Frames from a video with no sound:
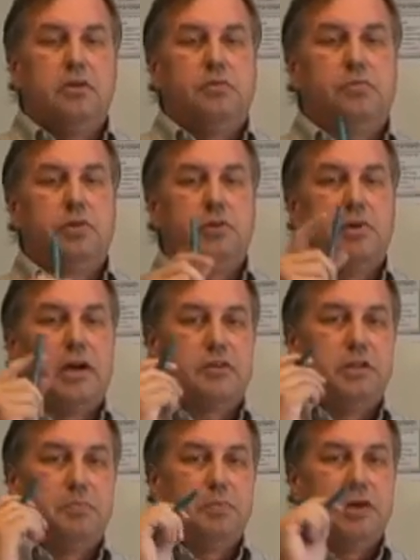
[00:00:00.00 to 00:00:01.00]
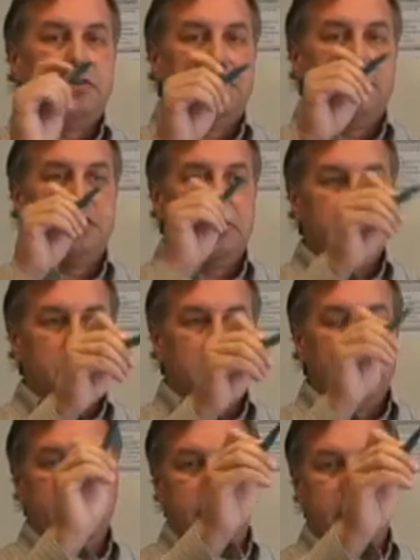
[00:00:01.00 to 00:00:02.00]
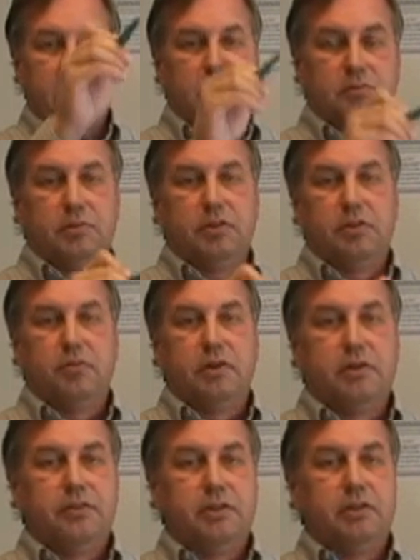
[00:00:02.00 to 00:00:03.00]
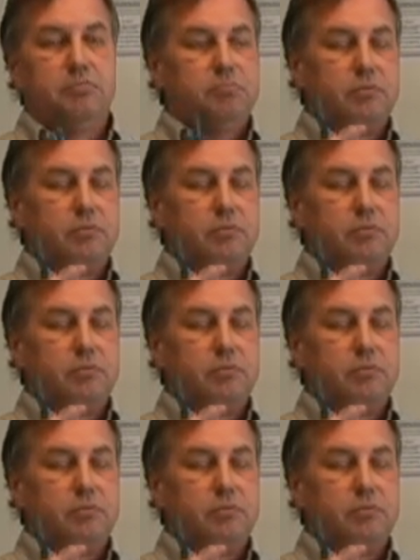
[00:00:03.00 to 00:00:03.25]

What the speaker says: where you actually punch in an inclination azimuth you want to see.